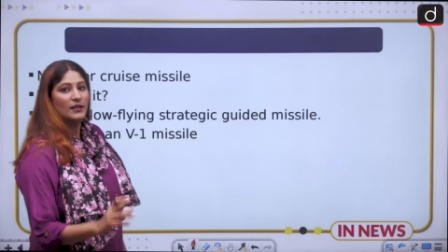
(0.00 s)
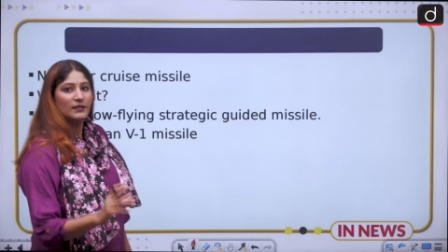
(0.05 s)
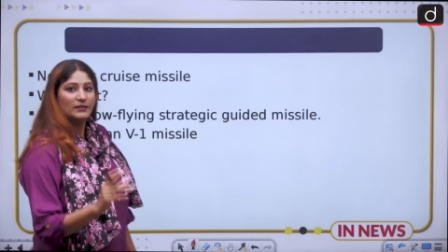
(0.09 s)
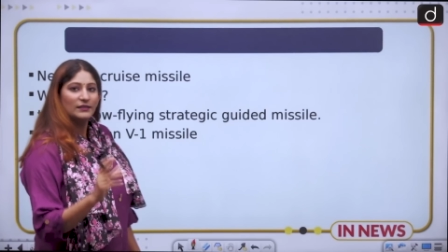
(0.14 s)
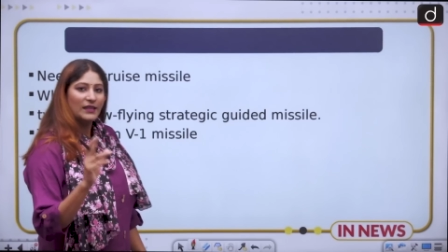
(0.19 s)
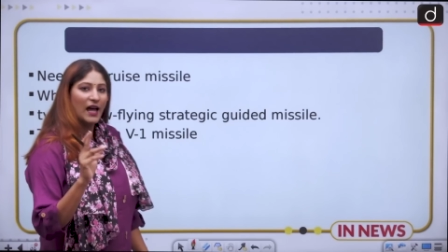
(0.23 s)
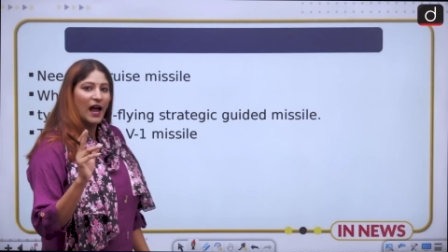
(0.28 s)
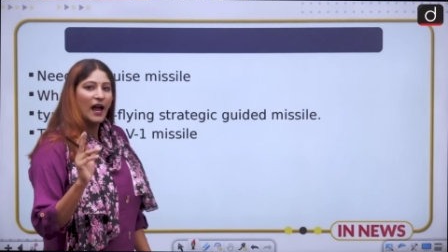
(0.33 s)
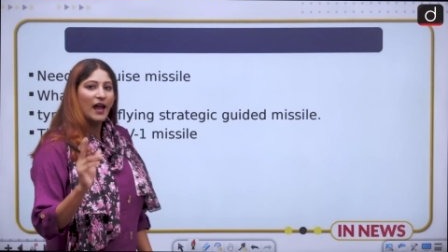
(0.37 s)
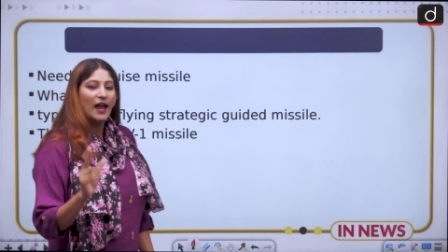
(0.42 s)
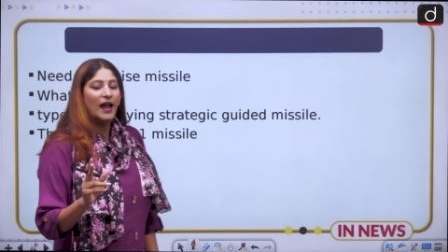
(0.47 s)

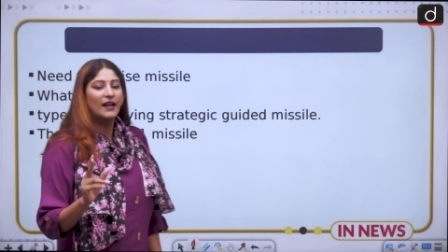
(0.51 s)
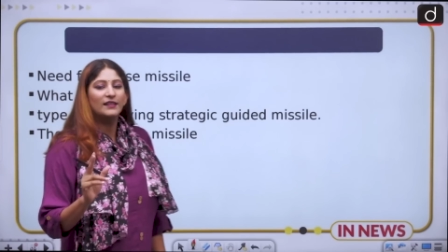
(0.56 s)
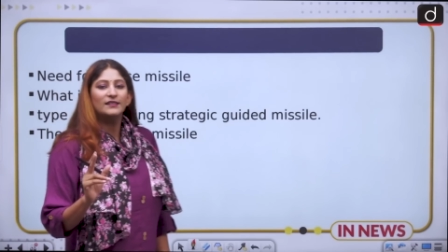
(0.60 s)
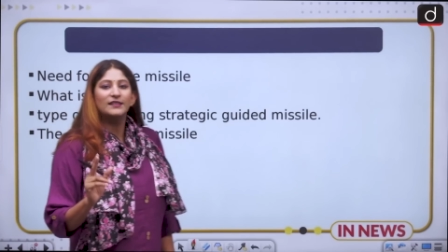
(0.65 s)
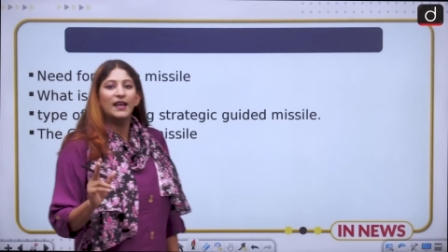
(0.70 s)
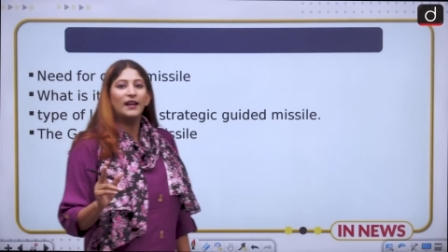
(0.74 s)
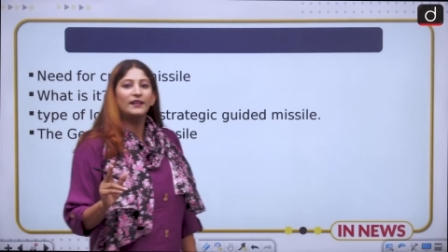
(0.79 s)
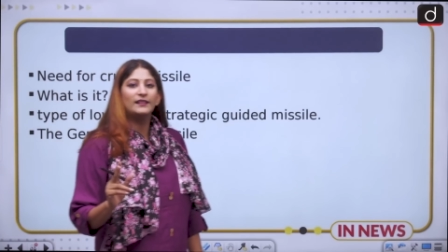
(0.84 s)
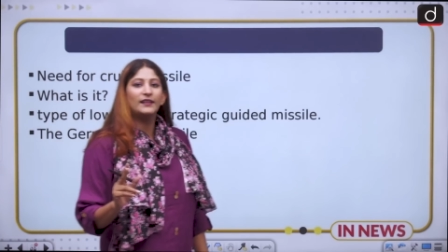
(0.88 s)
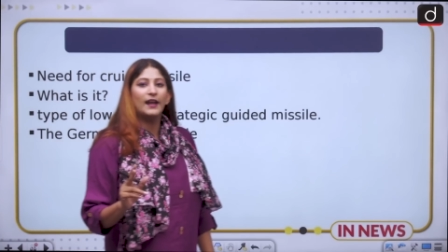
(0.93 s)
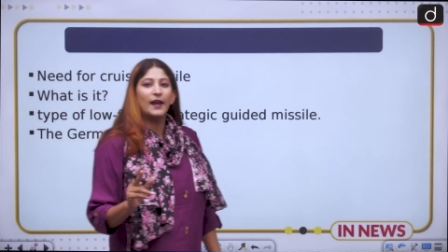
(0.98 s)
that at
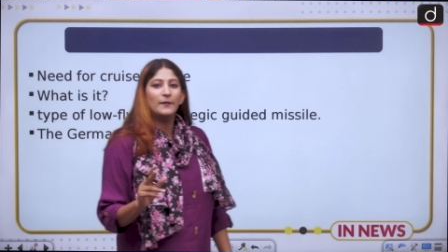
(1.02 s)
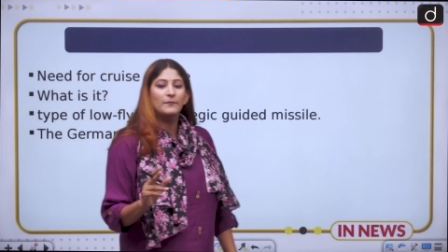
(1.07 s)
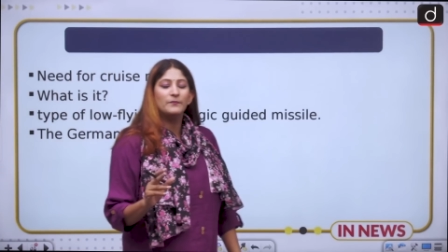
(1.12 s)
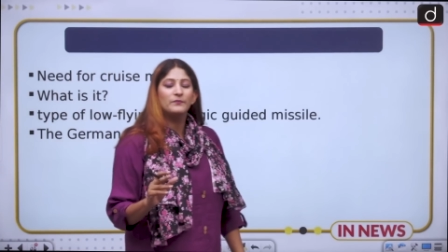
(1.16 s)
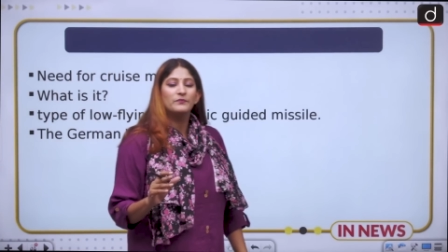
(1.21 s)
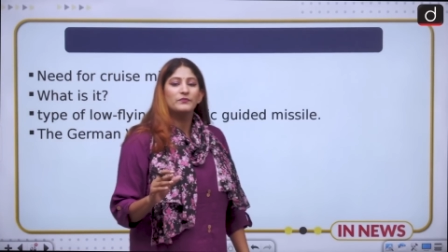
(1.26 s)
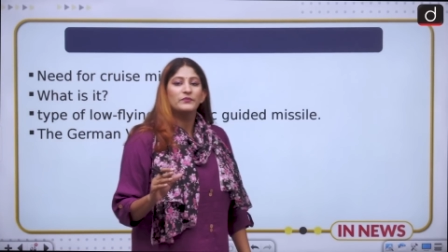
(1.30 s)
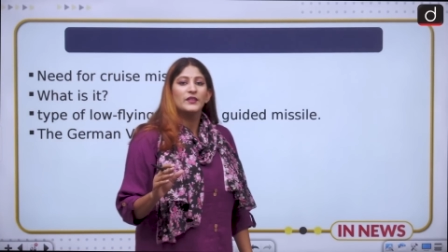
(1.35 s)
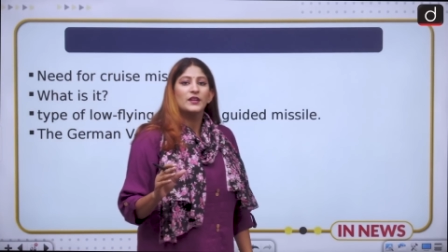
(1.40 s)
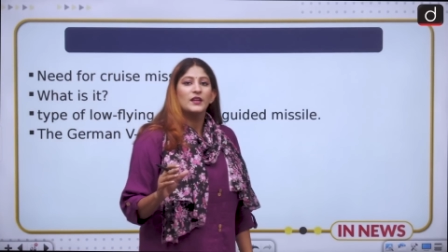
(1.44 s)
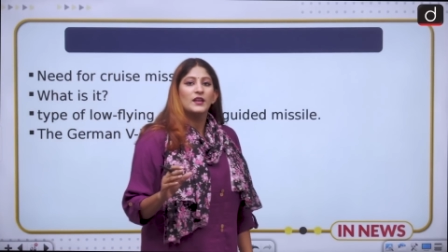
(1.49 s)
that time,
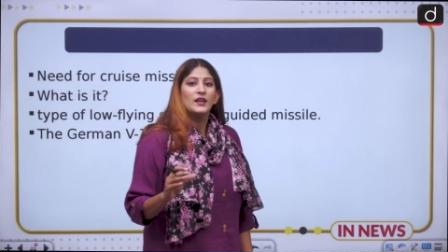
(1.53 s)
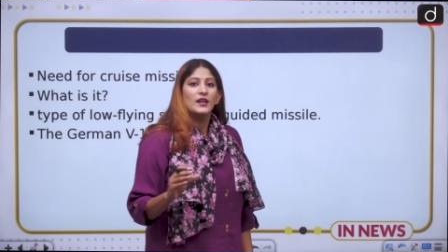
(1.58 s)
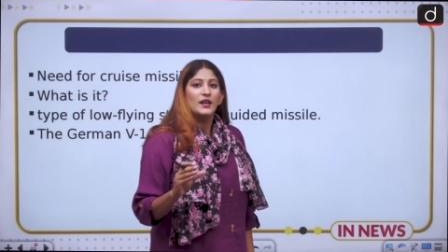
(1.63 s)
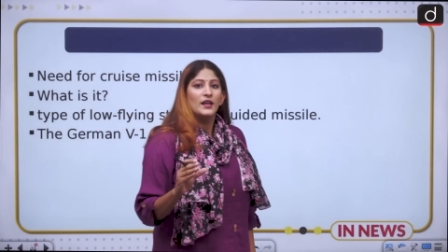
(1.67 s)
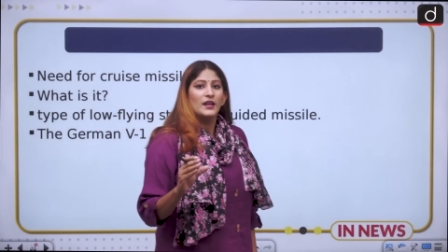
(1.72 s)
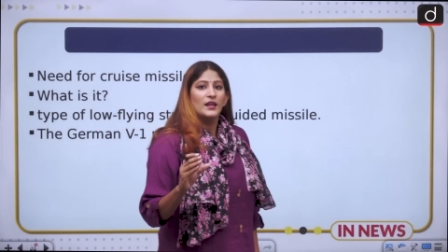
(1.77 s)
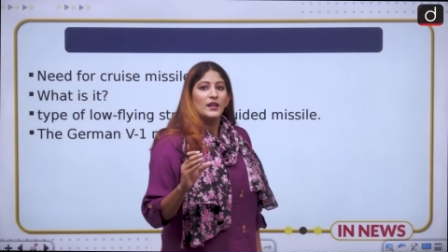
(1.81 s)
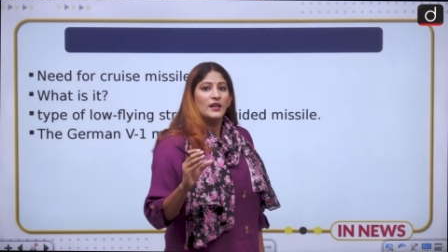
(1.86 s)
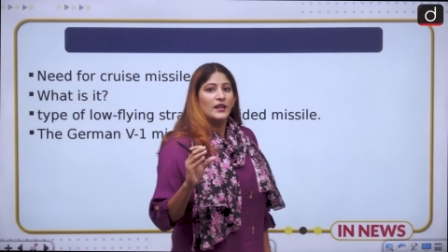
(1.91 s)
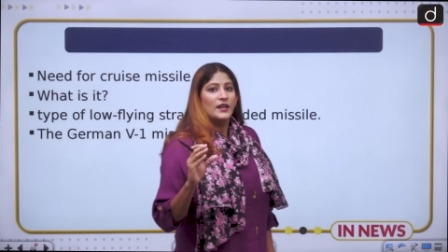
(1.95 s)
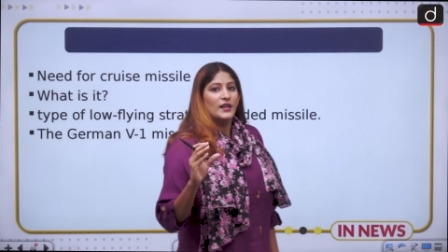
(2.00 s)

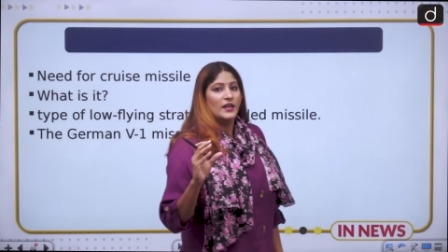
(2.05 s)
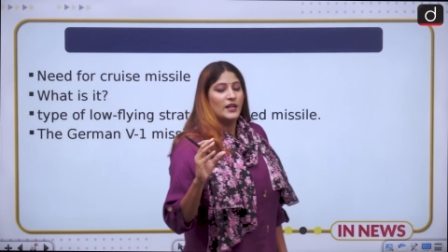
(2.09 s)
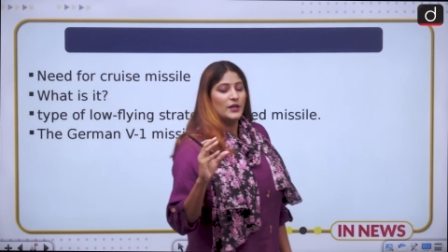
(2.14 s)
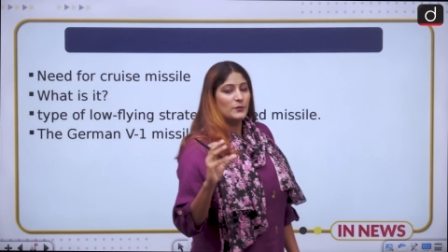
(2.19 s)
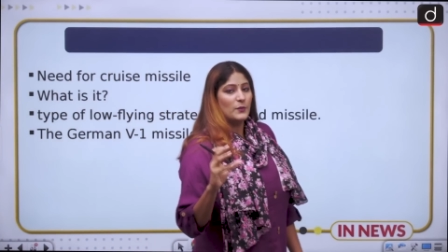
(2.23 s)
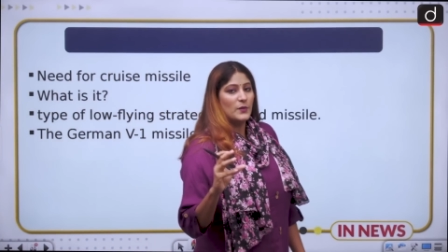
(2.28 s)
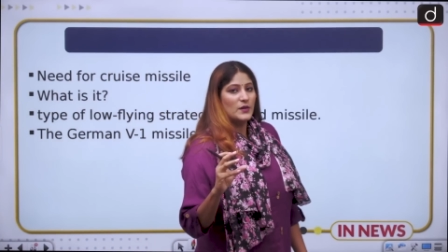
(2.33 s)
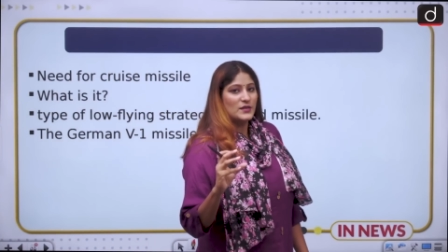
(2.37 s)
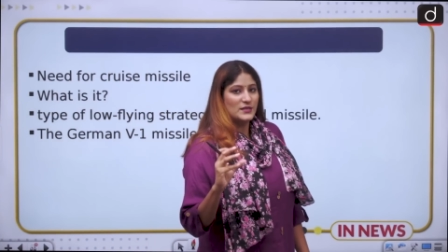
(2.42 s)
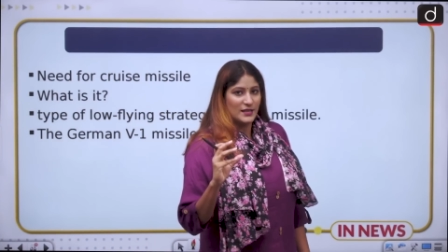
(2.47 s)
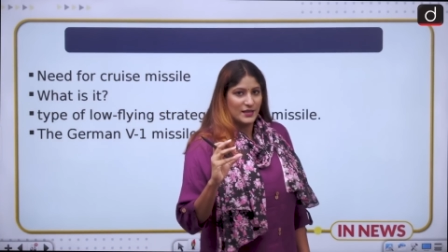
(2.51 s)
it
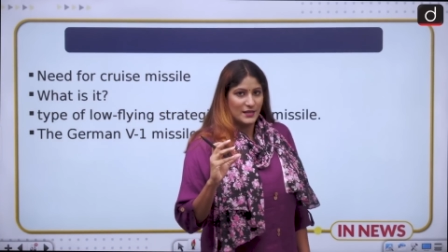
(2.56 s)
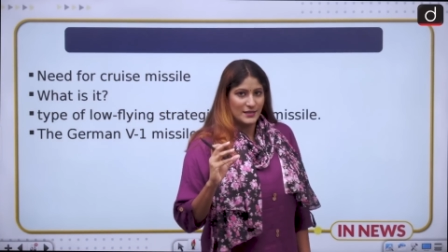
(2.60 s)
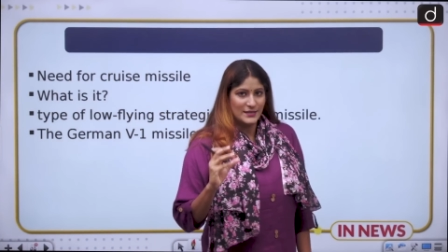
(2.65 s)
was